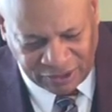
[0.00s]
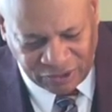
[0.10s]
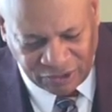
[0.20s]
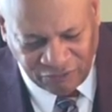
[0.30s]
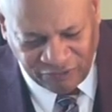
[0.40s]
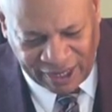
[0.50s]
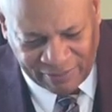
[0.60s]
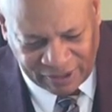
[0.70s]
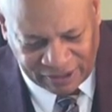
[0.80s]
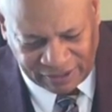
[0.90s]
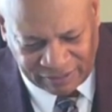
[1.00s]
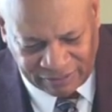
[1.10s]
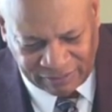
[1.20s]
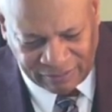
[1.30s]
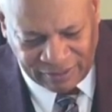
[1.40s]
into your family.
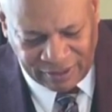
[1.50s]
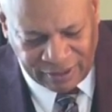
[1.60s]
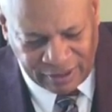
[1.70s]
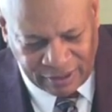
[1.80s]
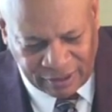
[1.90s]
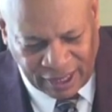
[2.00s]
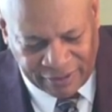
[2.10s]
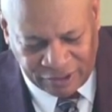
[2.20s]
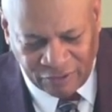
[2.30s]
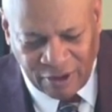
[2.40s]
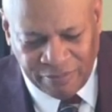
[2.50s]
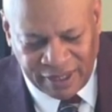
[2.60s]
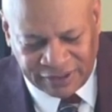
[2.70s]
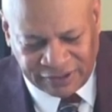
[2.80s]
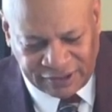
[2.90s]
I know I
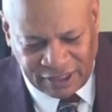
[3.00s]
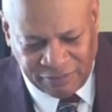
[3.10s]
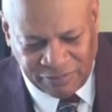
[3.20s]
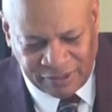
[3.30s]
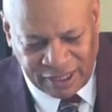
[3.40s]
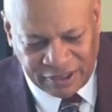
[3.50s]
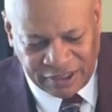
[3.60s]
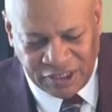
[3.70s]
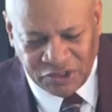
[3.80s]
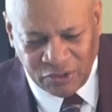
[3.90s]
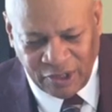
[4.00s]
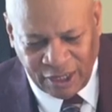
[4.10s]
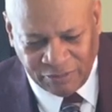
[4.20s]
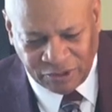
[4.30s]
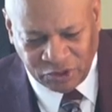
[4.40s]
messed up and I need your
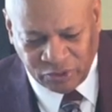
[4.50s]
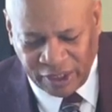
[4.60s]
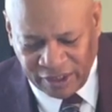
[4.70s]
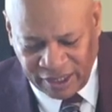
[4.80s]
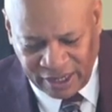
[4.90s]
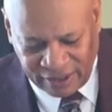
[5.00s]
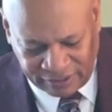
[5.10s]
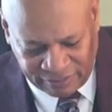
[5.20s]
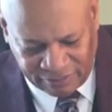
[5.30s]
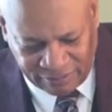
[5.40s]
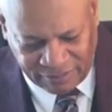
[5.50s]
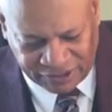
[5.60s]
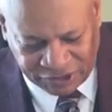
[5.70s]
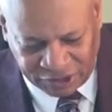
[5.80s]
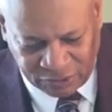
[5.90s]
help to straighten out my
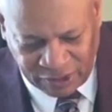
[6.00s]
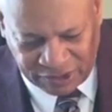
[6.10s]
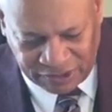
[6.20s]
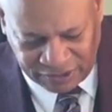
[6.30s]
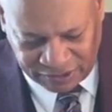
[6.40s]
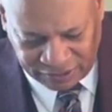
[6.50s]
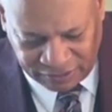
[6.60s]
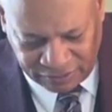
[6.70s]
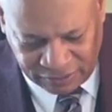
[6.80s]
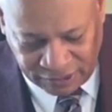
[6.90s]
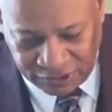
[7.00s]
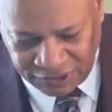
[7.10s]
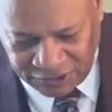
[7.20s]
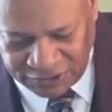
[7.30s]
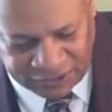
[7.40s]
situations." In
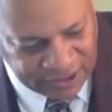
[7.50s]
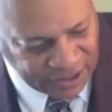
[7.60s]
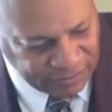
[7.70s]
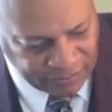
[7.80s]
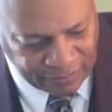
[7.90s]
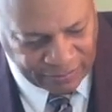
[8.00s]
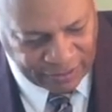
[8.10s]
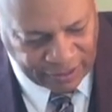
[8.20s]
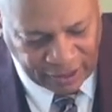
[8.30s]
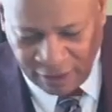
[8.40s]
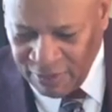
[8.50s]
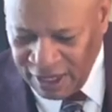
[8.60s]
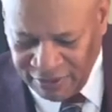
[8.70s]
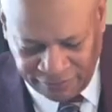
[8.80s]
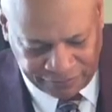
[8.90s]
Jesus' name.
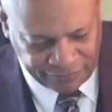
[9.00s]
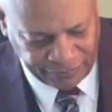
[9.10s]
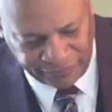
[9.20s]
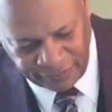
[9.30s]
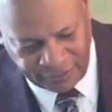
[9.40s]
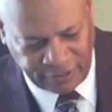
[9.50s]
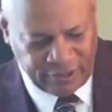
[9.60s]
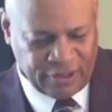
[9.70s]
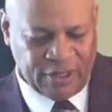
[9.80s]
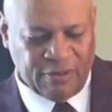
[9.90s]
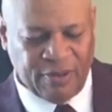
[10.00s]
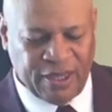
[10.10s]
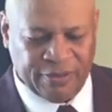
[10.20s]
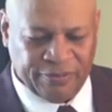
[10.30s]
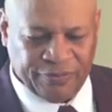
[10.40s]
Amen. Amen. Amen.
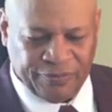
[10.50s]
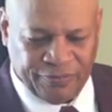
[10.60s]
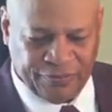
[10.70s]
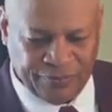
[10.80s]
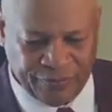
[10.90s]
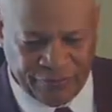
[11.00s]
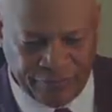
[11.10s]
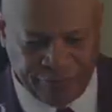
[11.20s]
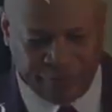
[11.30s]
Amen.